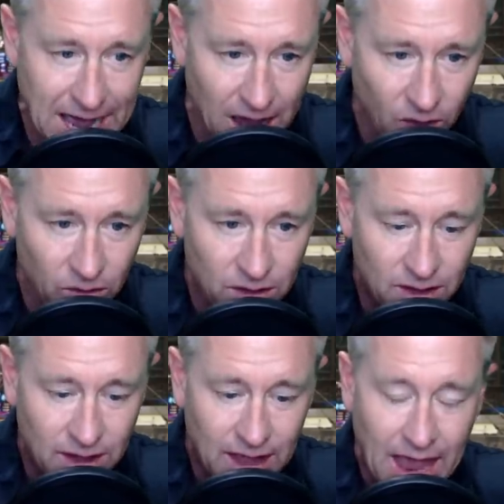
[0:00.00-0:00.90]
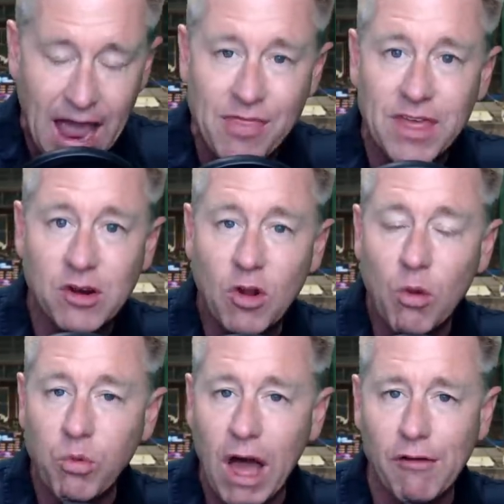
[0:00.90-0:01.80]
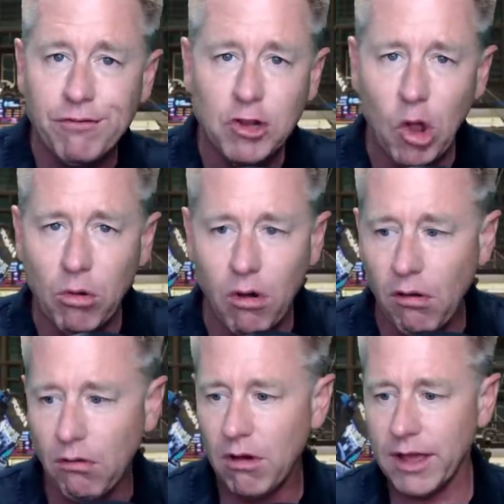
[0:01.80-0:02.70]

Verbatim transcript: now. And then Ralph Lauren.